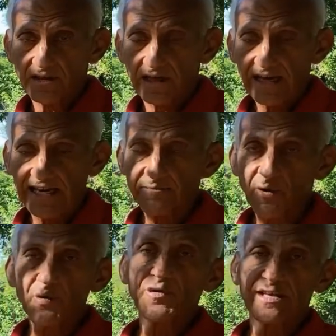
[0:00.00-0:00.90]
And
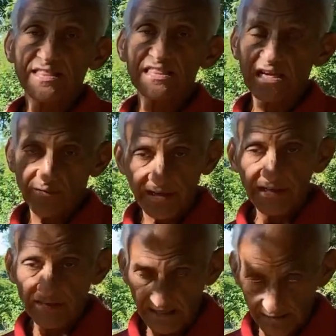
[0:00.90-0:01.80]
both in
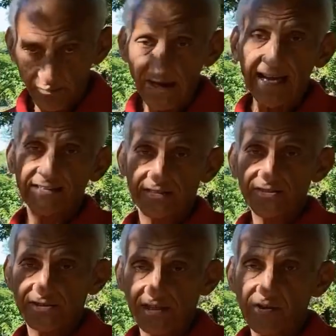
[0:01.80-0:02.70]
theory and
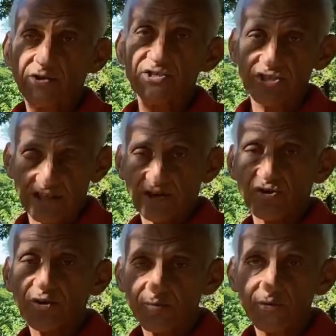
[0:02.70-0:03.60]
practice, and you can see it on
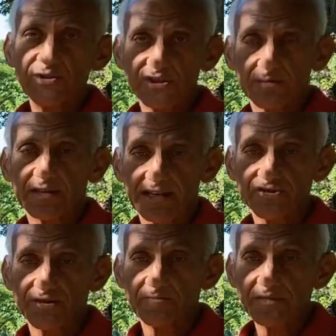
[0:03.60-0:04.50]
your computer
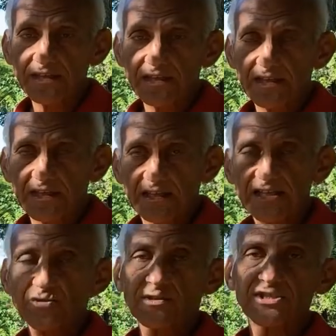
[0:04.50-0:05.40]
simulation,
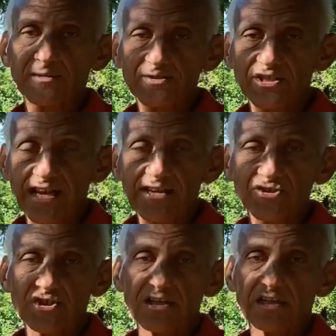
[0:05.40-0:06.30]
this will
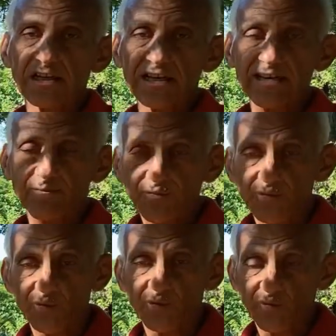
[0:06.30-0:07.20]
substantially
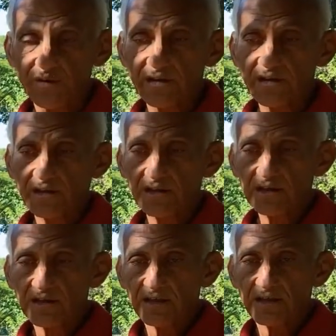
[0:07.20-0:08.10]
improve
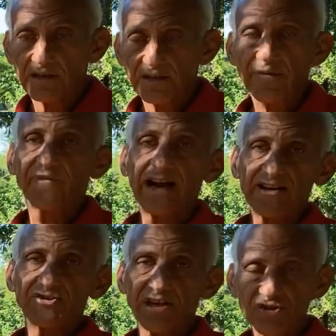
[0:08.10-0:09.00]
the
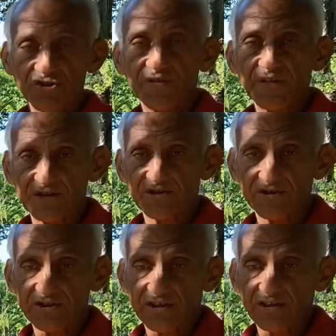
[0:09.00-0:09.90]
fractionation
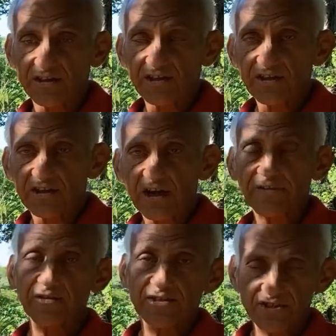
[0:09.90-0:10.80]
efficiency of
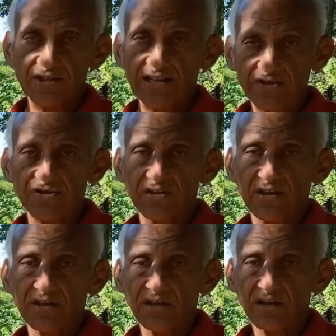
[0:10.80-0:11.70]
your distillation
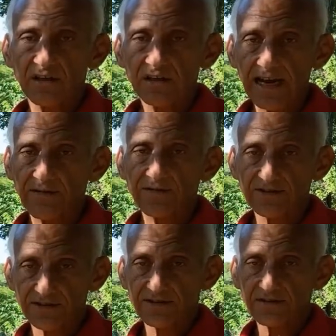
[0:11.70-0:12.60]
towers.